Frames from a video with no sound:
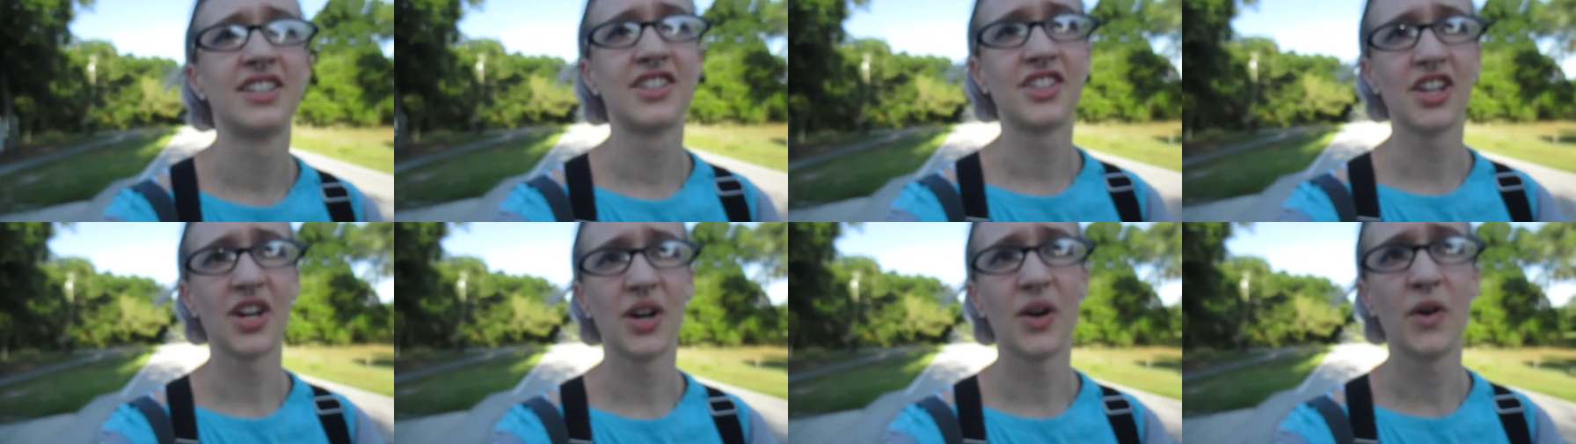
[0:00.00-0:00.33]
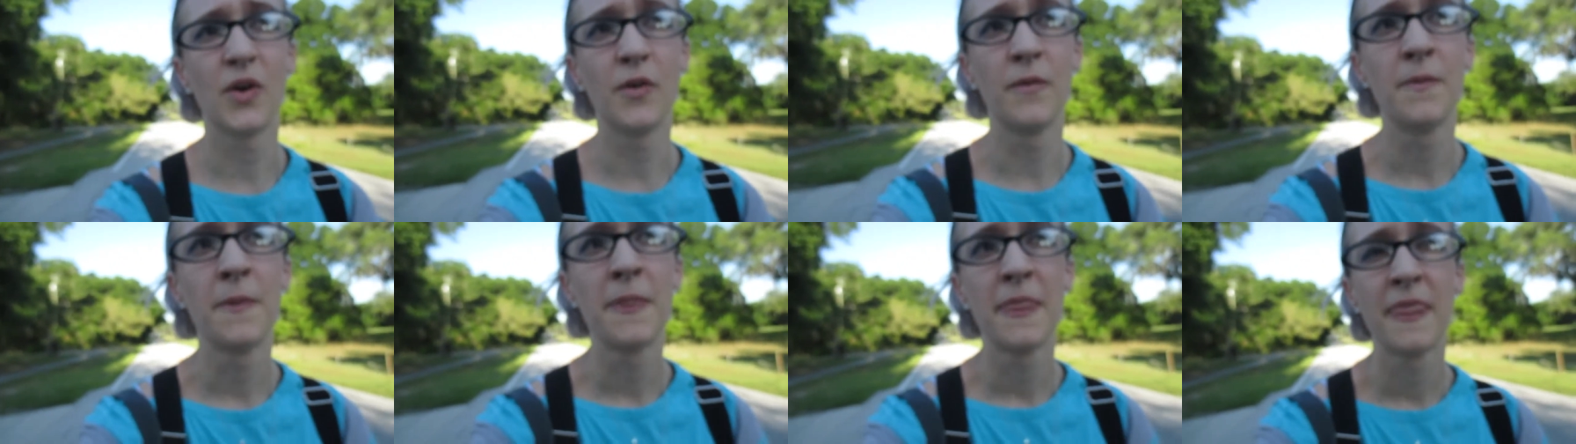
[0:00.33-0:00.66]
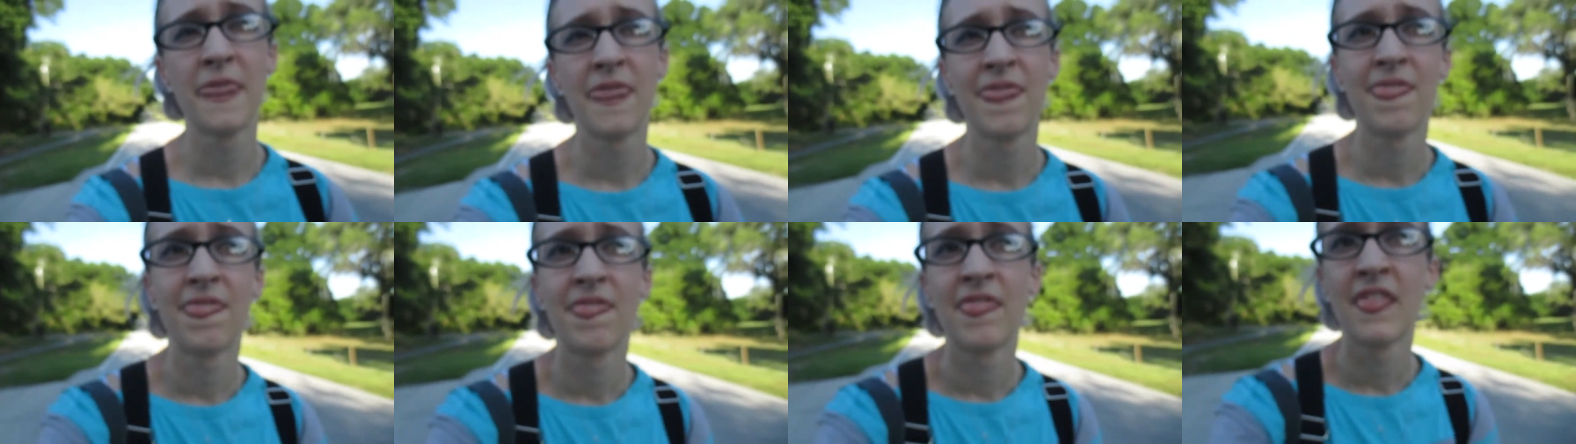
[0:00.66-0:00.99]
So
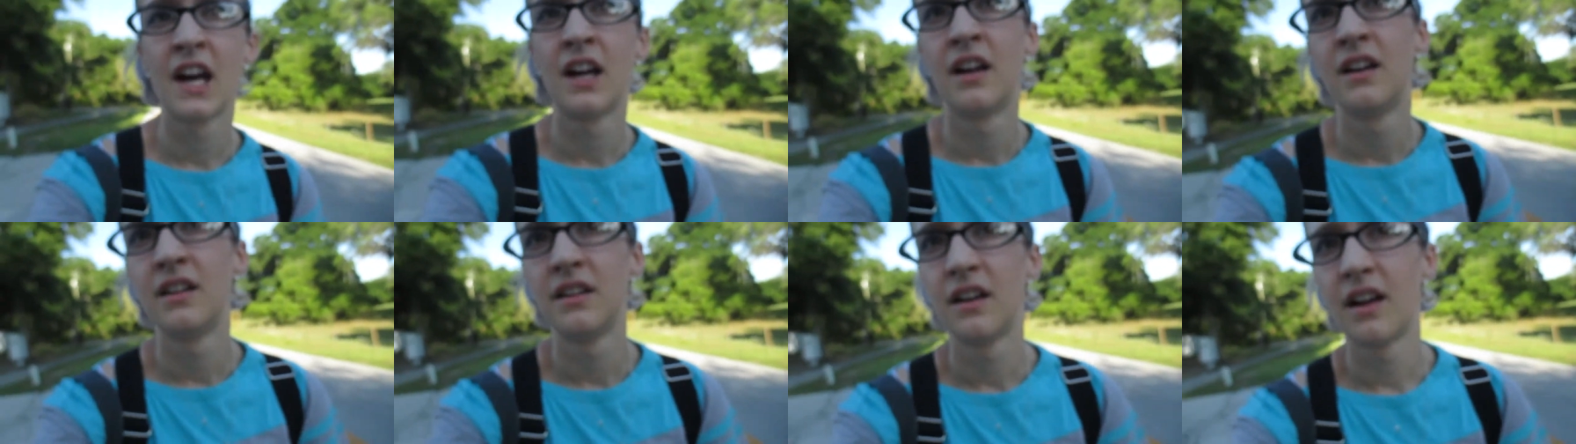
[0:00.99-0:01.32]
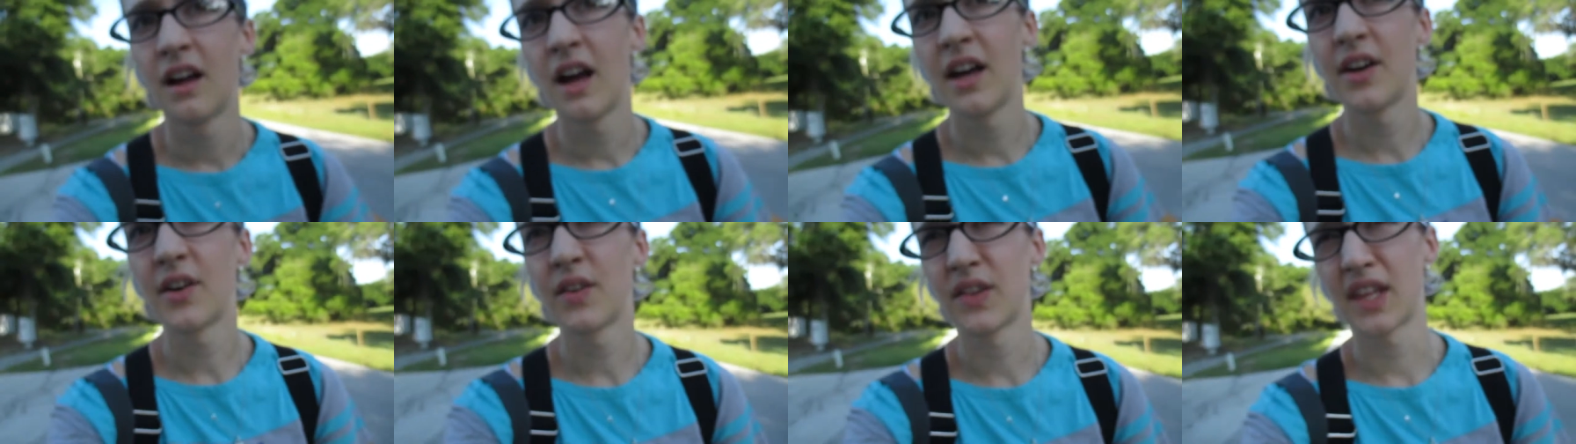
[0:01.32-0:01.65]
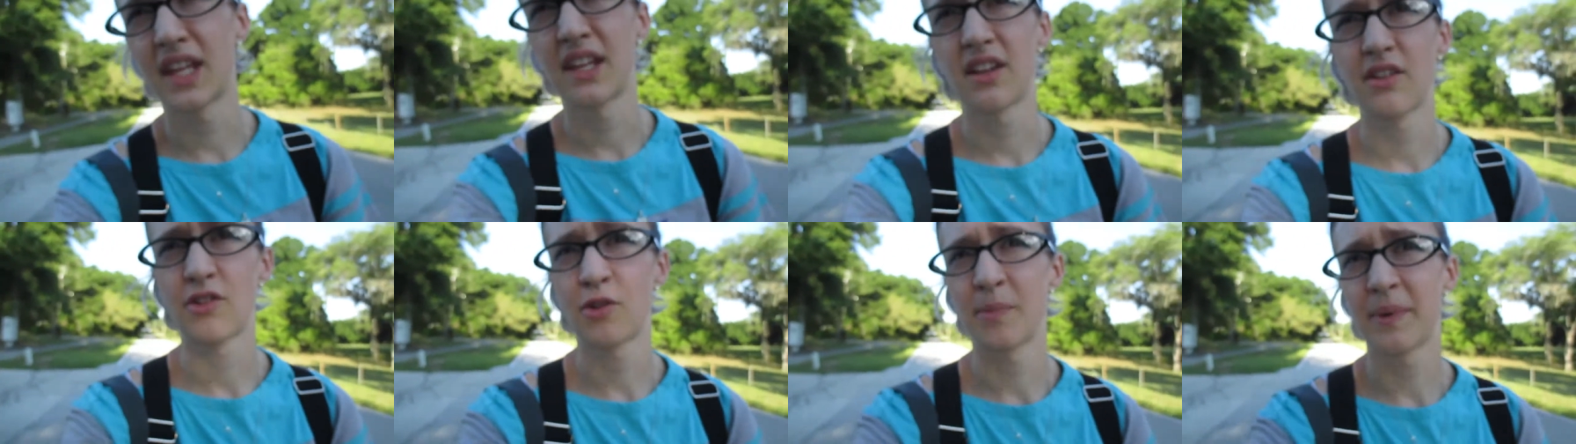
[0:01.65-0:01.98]
I don't
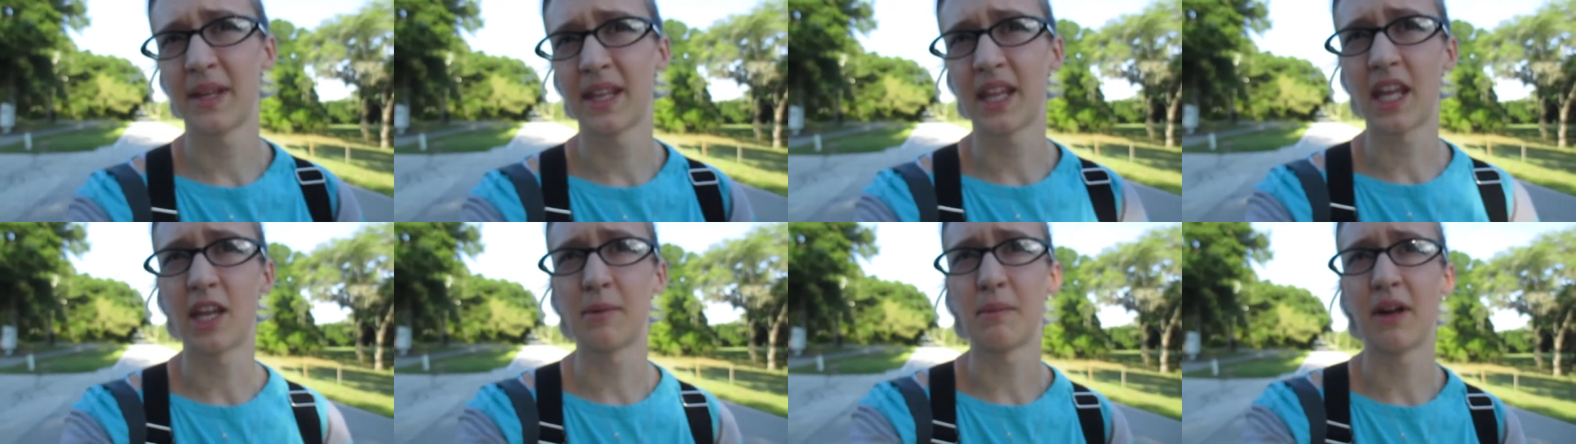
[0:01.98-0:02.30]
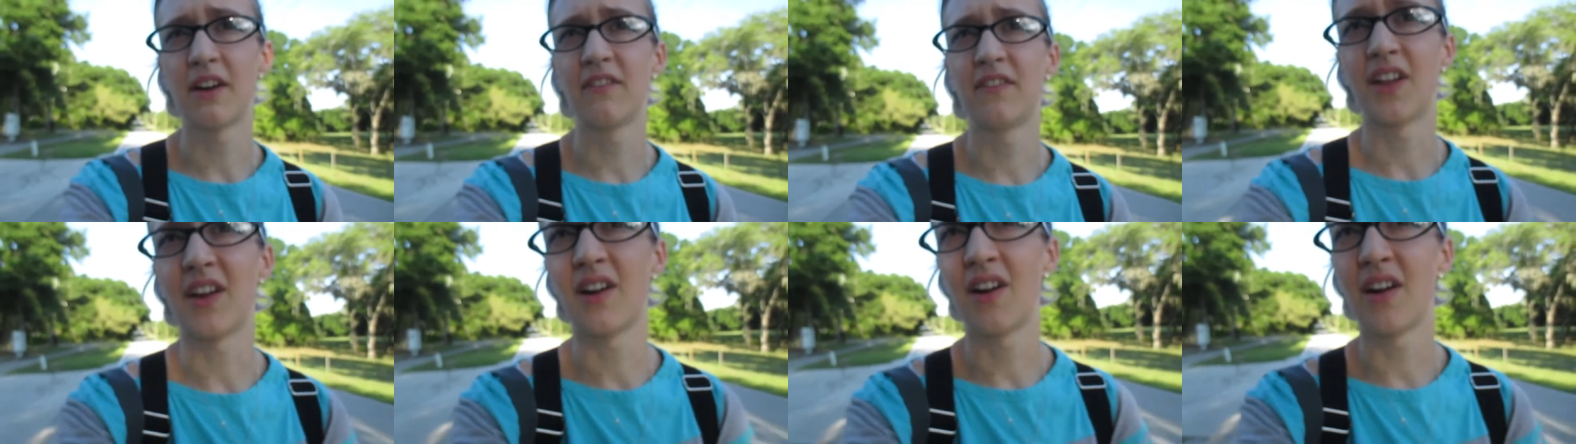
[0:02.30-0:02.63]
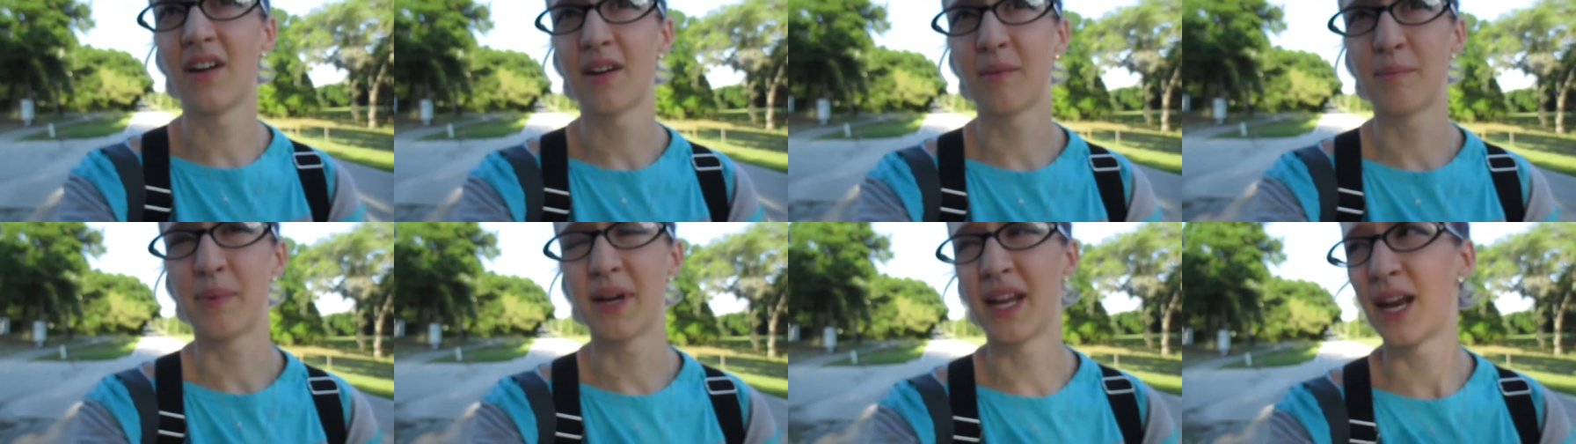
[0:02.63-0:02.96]
think this will be the end of my vlog,